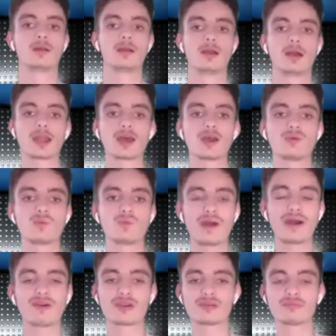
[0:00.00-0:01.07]
Hello,
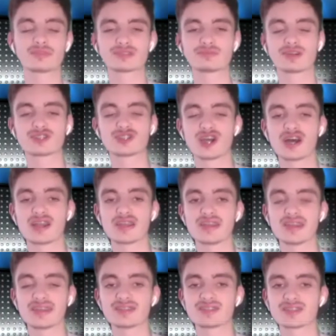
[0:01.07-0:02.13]
welcome to my
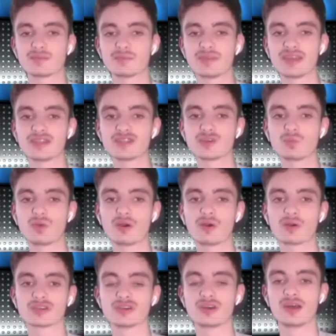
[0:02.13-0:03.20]
journey into the media
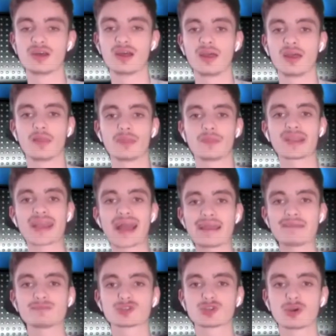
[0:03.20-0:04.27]
world. The game is
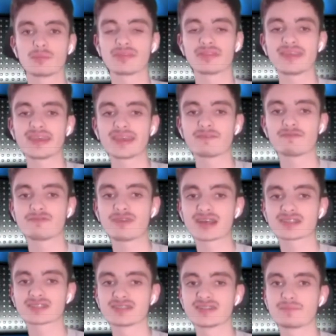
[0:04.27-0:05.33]
ticking
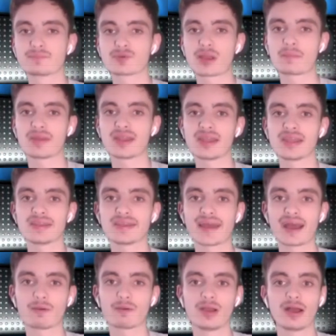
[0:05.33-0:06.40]
fast in the Premier League
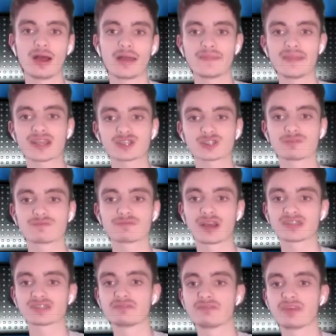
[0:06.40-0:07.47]
now, and next up for
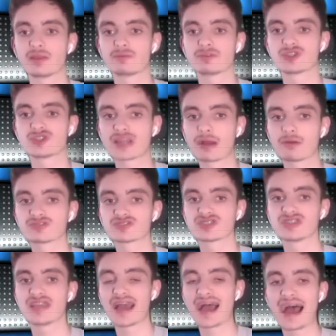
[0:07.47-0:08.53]
Aston Villa is
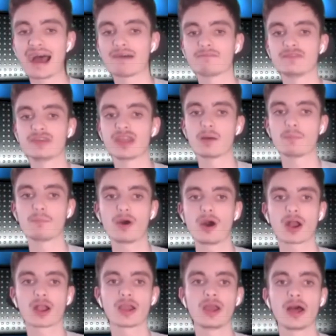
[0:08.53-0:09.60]
Chelsea at Villa
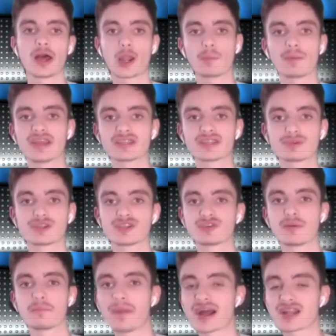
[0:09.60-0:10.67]
Park. And I'm here to bring you
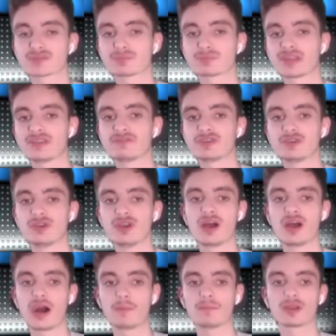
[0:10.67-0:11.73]
a match preview.
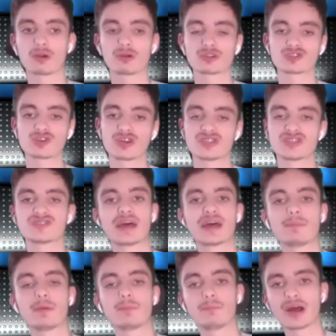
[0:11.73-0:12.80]
I'm alongside
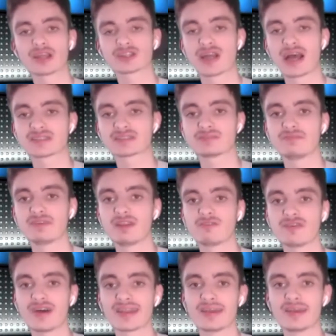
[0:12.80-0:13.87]
Seb, a passionate Aston Villa
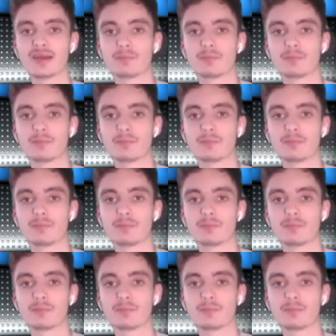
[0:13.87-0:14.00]
fan.